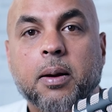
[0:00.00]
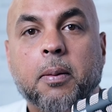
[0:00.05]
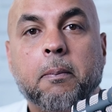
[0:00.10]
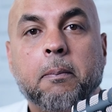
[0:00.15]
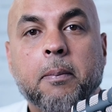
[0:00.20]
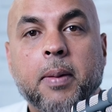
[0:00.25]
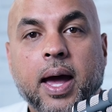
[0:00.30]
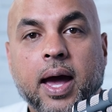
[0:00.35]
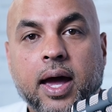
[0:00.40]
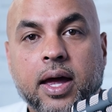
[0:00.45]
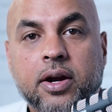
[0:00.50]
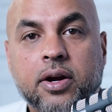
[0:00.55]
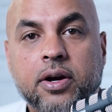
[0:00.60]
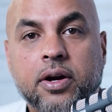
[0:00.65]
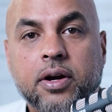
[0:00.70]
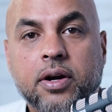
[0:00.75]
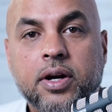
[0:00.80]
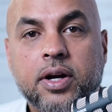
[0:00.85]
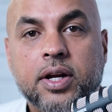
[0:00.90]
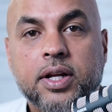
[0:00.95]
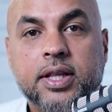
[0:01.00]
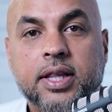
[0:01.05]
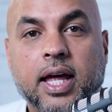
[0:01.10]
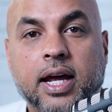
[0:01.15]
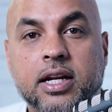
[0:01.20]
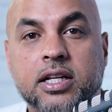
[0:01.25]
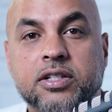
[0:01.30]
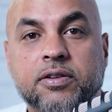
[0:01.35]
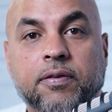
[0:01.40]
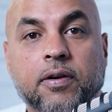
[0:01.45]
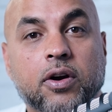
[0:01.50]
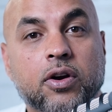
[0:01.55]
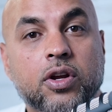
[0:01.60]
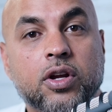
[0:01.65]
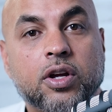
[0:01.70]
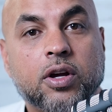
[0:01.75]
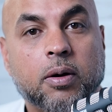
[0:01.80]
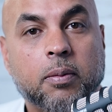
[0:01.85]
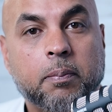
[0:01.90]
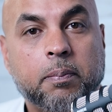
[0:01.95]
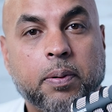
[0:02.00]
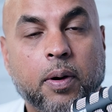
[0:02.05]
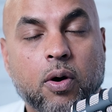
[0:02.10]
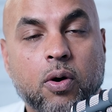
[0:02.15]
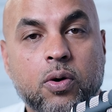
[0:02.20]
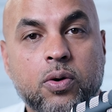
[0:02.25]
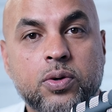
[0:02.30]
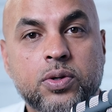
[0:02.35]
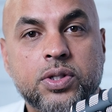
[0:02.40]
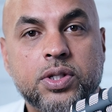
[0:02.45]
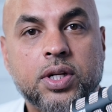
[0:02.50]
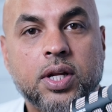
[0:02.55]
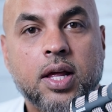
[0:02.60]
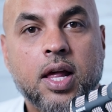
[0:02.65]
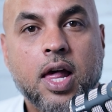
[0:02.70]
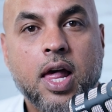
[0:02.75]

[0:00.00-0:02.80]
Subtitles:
a manner that is very composed